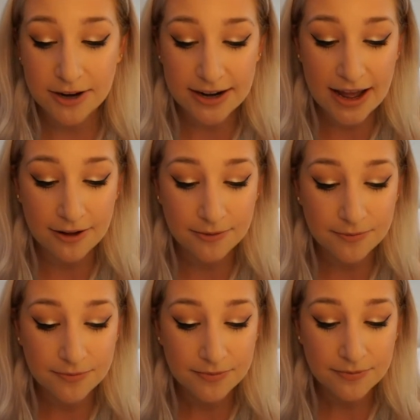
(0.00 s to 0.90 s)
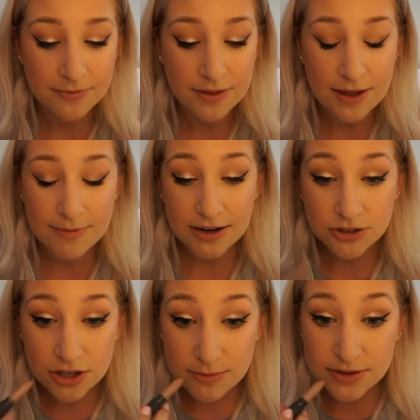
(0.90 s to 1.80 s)
right now. I'm
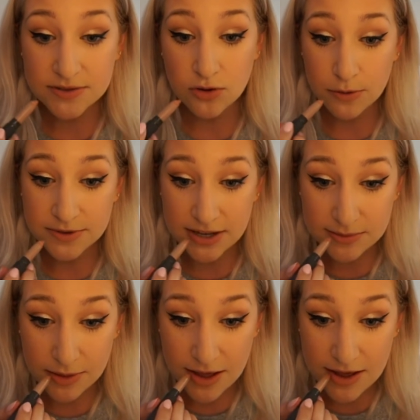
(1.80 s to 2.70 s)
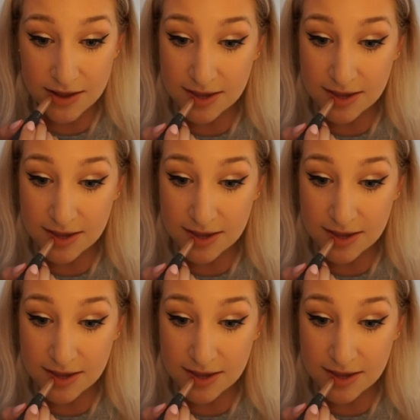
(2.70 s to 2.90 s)
actually been so obsessed with it.